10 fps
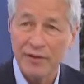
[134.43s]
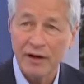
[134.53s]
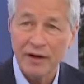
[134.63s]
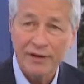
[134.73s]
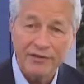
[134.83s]

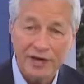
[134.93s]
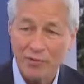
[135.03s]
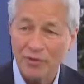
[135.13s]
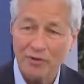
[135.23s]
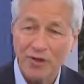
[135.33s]
It's kind of
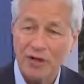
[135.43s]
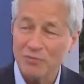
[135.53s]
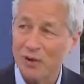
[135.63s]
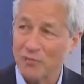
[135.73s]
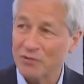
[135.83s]
one of the great
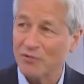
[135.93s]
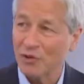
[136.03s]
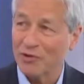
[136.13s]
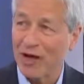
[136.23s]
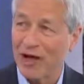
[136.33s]
experiments of
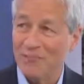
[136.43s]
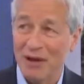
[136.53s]
all time,